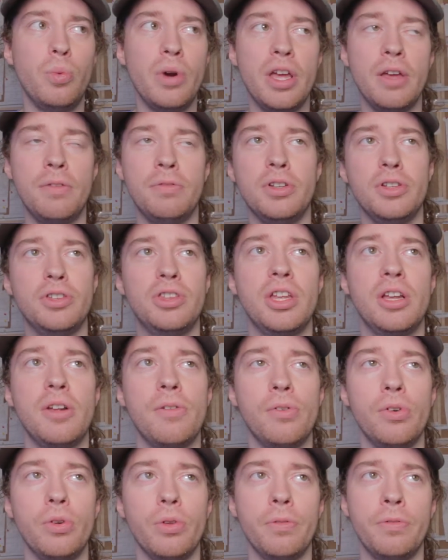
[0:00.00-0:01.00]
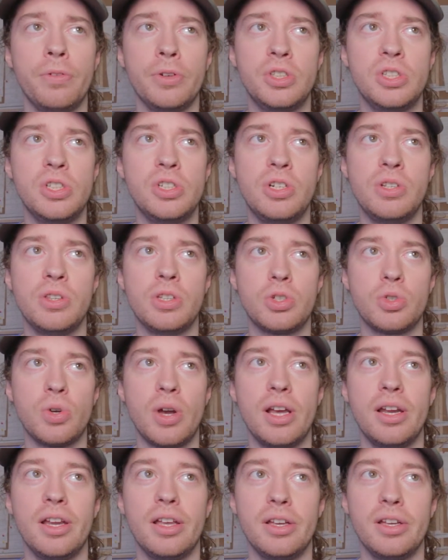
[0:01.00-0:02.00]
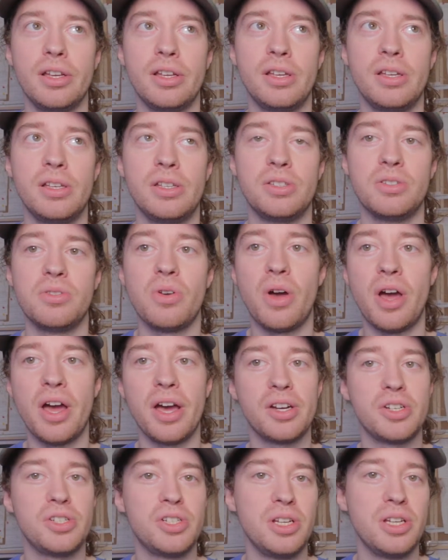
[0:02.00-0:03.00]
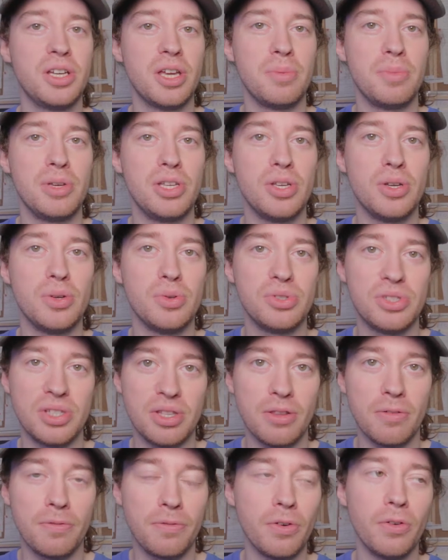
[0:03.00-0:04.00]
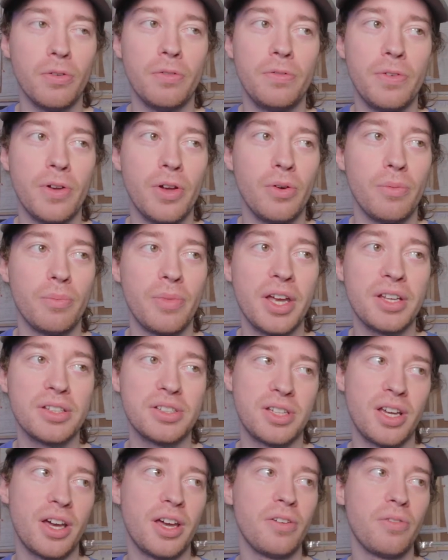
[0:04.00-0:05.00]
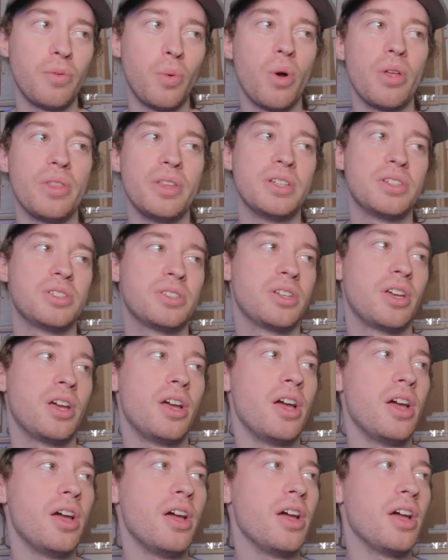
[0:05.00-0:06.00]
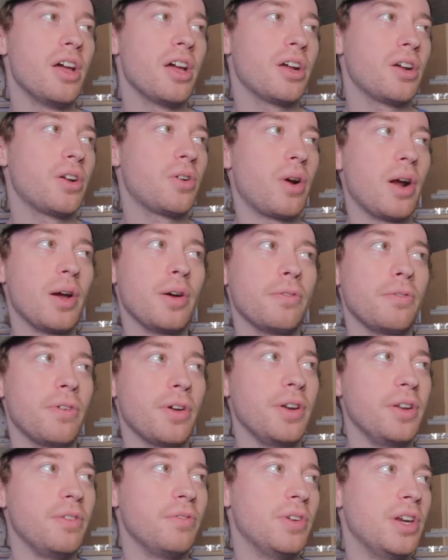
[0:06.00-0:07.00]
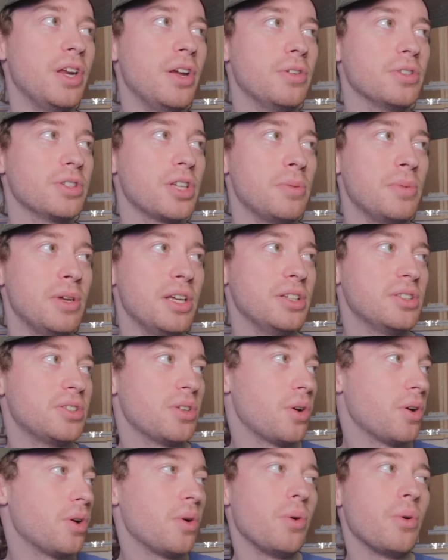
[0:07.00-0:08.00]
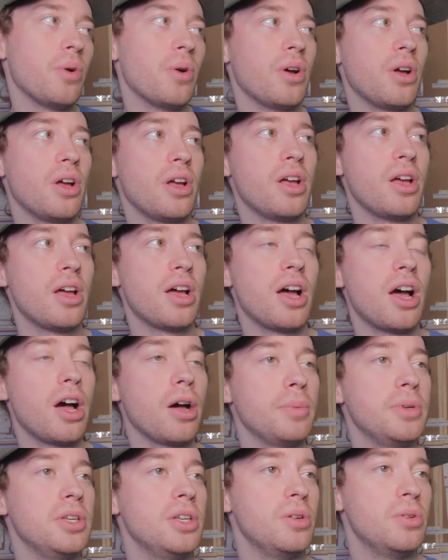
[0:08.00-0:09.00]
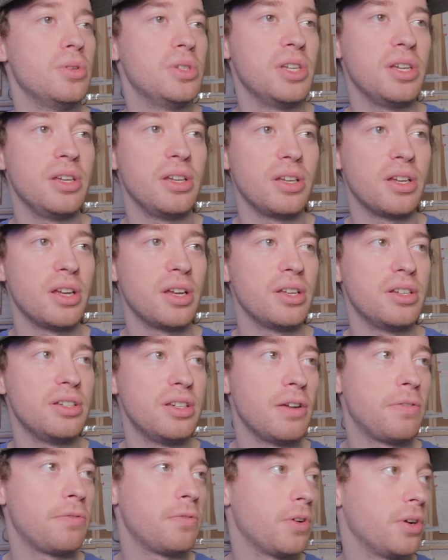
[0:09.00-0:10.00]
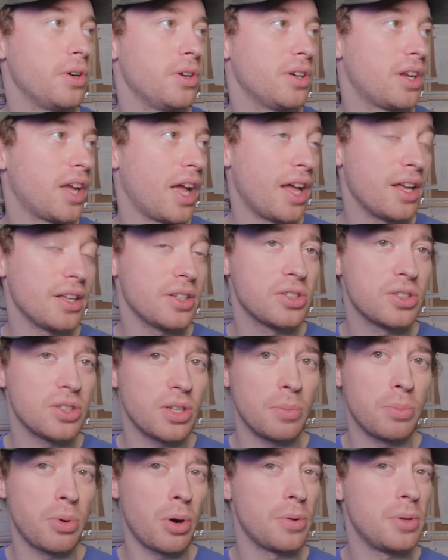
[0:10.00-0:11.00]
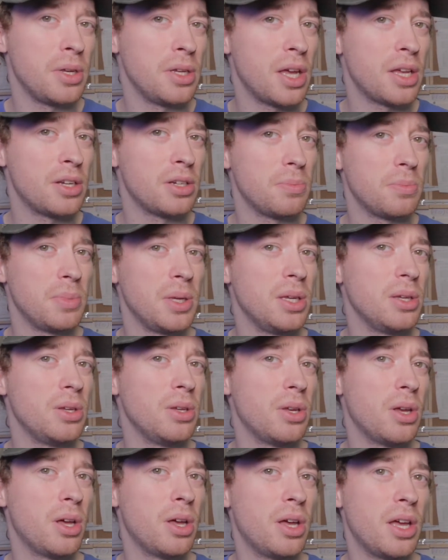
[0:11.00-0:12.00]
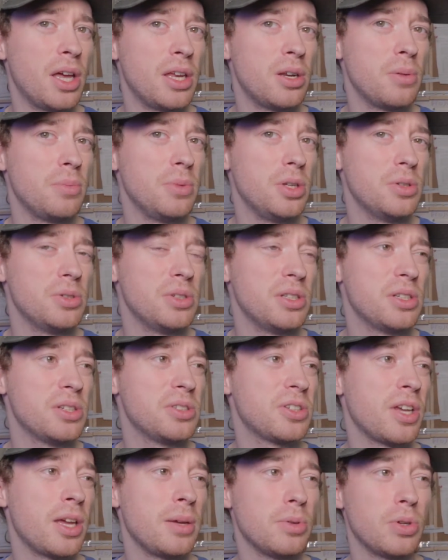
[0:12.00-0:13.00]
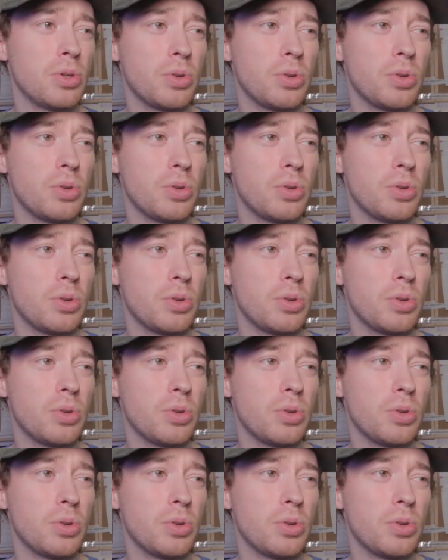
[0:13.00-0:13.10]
If you think of all the footage in the trailer, it's not actually going to be used in the full film. That's kind of what this crowdfunding video is going to be. So I'll be using a different cast. I'll probably end up using the same